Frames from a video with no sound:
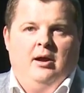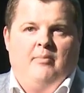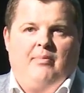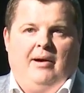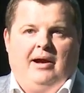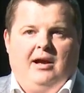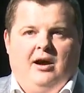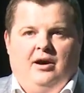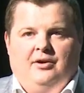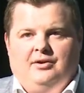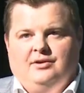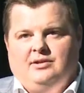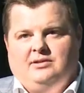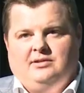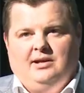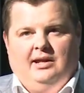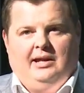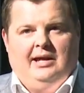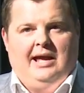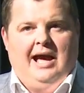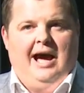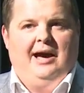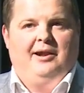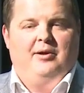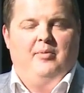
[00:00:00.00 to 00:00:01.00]
by
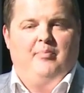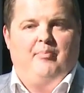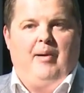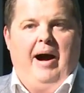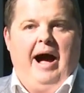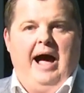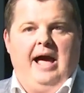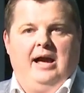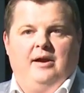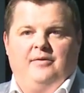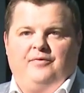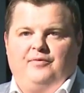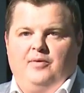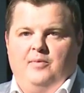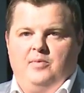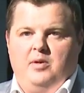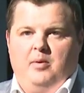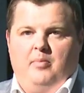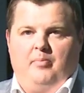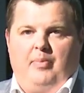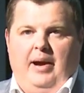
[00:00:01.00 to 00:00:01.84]
understanding how to buy it from the